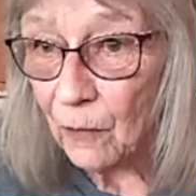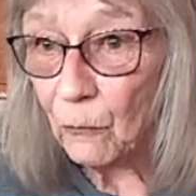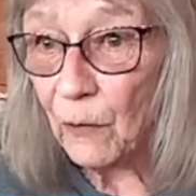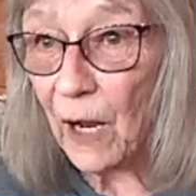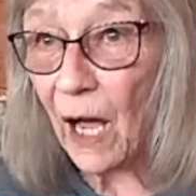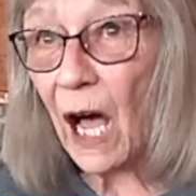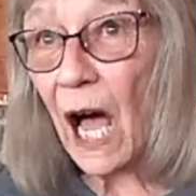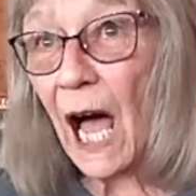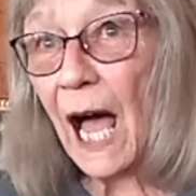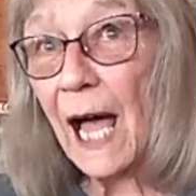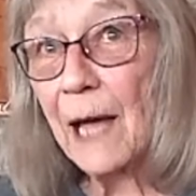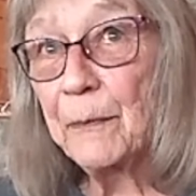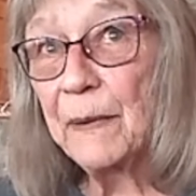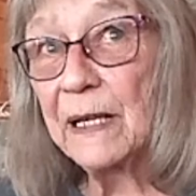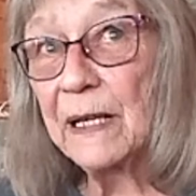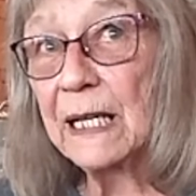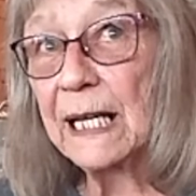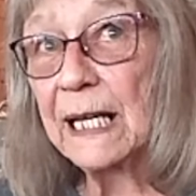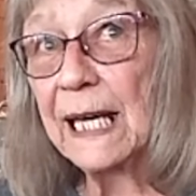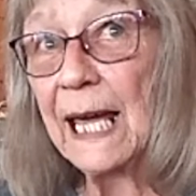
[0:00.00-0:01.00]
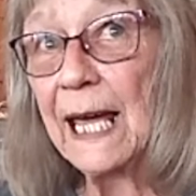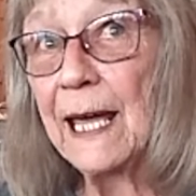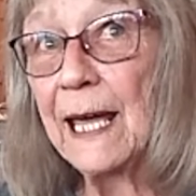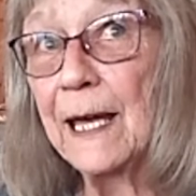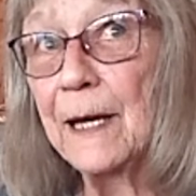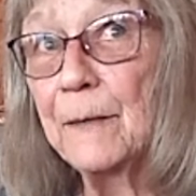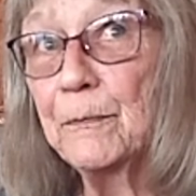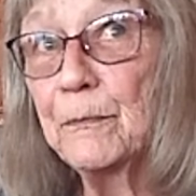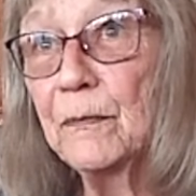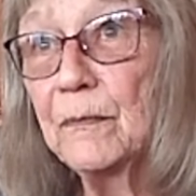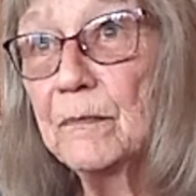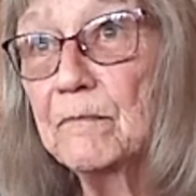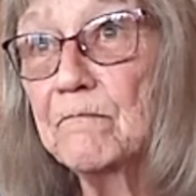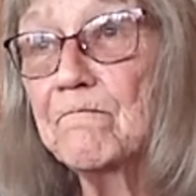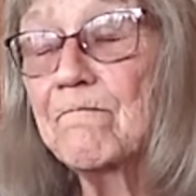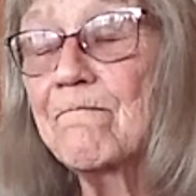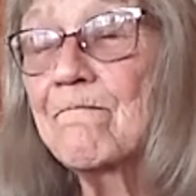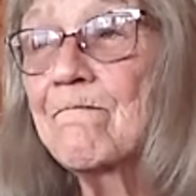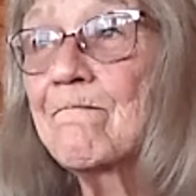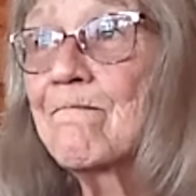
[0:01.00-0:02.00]
Well, I became
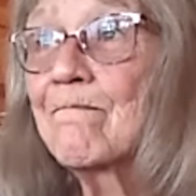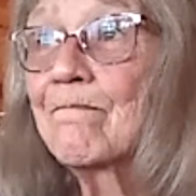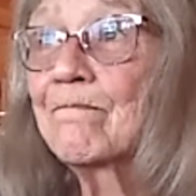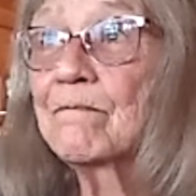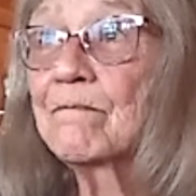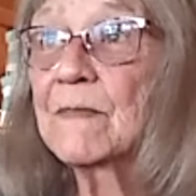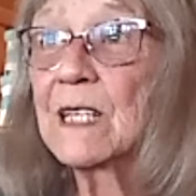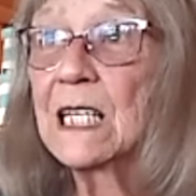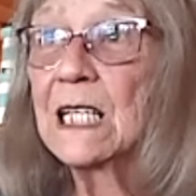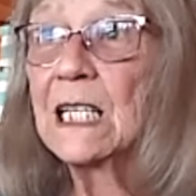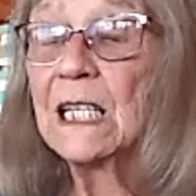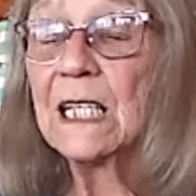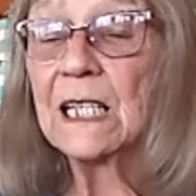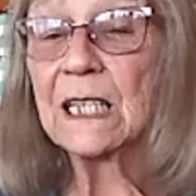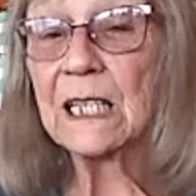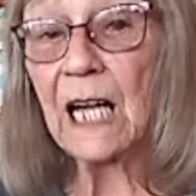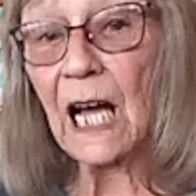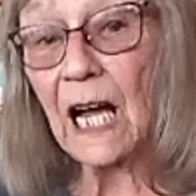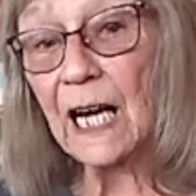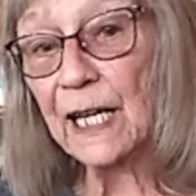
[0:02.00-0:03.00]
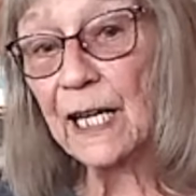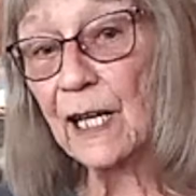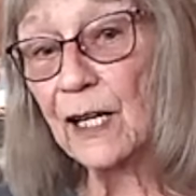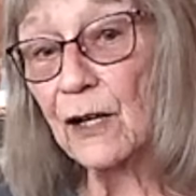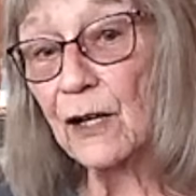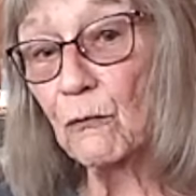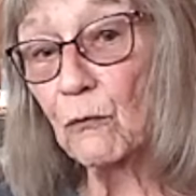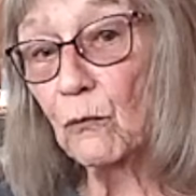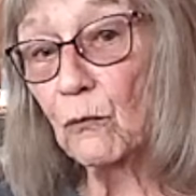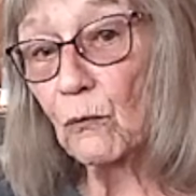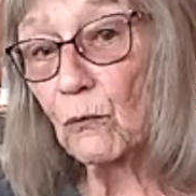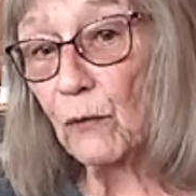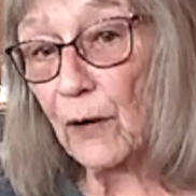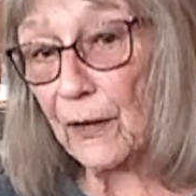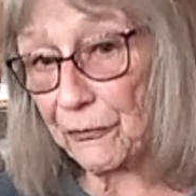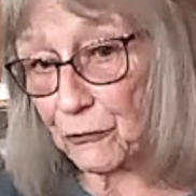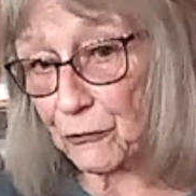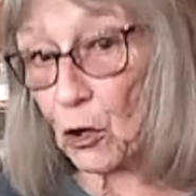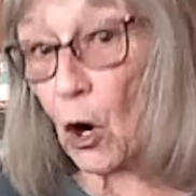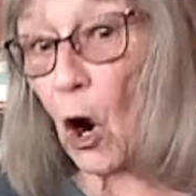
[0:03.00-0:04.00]
kind of
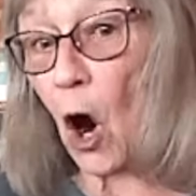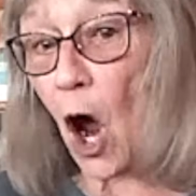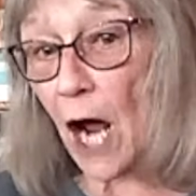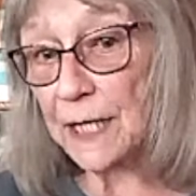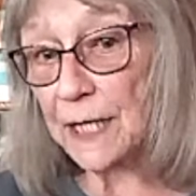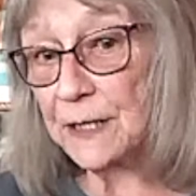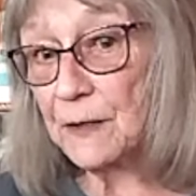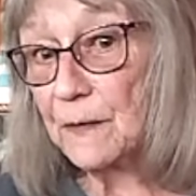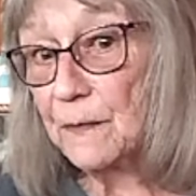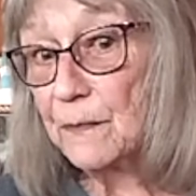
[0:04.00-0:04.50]
withdrawn